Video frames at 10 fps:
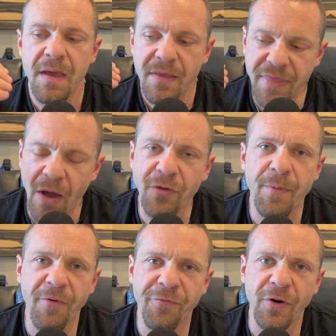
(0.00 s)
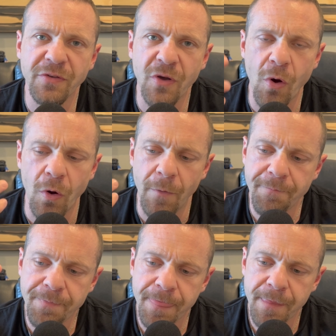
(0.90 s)
That was my first
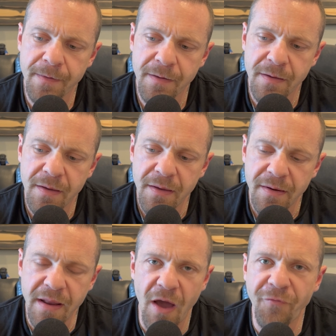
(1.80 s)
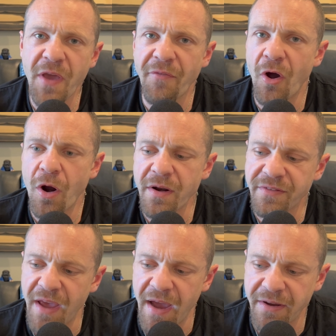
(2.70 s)
goal. Now, if you have a heart
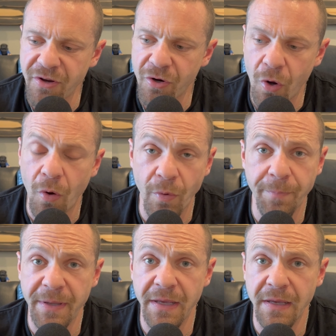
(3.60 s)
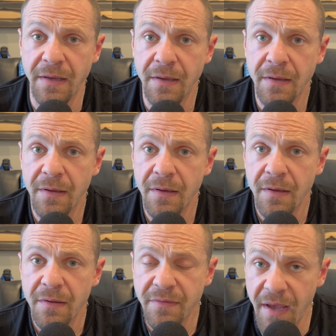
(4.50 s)
attack, your goal would be
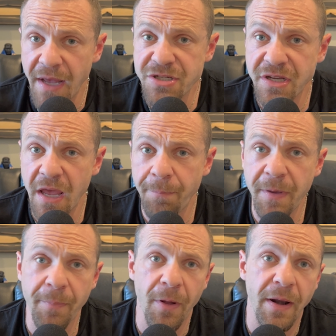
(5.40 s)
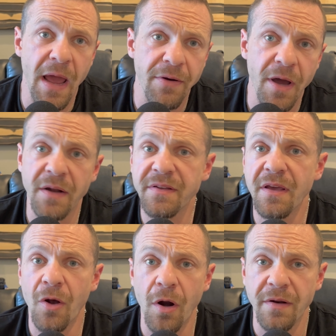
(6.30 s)
to educate people on how not to
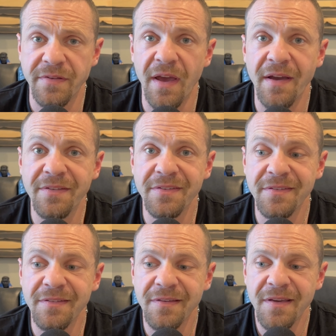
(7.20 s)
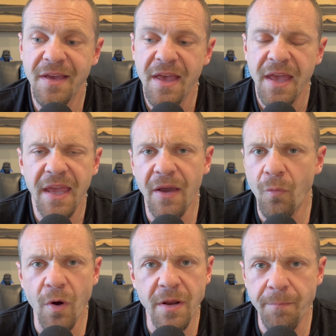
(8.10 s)
get heart attacks it
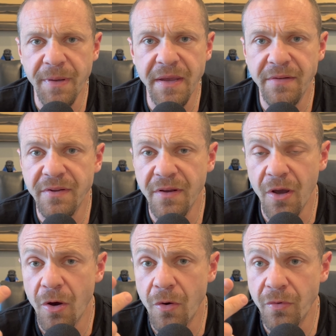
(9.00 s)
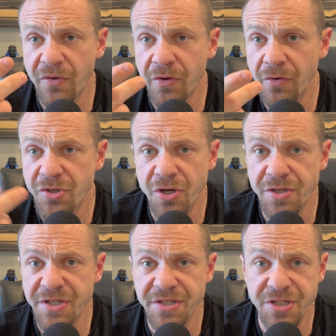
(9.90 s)
wouldn't be to go to
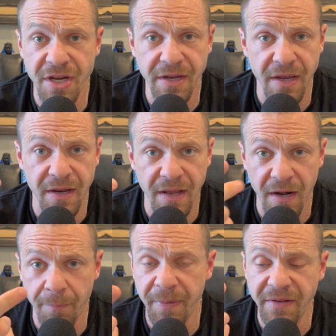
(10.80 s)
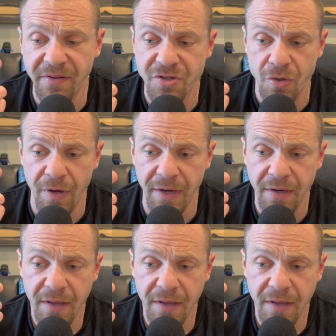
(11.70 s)
Church's Chicken and a pizza joint